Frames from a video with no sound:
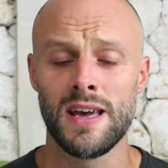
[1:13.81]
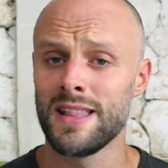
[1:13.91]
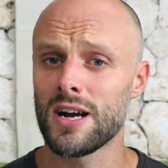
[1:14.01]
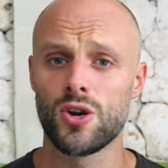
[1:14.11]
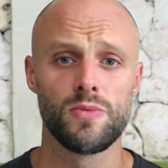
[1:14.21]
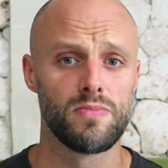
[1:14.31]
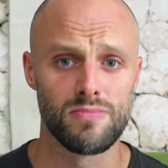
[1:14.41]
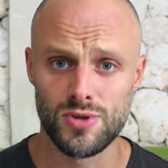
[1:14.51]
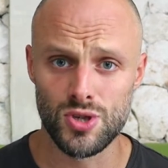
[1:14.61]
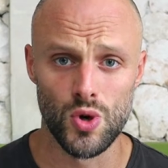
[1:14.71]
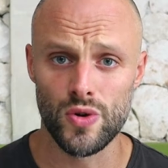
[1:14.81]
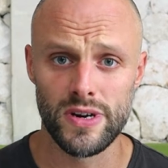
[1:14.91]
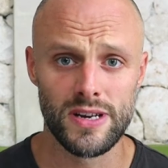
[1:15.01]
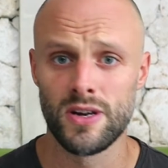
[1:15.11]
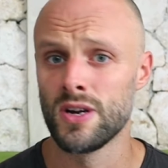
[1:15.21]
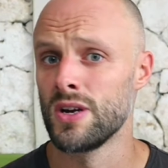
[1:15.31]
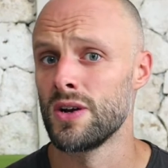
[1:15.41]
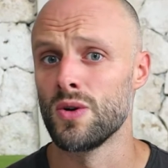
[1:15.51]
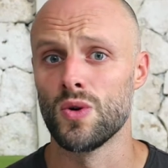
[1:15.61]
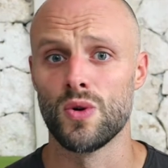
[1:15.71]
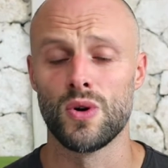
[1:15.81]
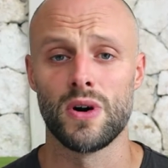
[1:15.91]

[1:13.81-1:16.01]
that could snoring or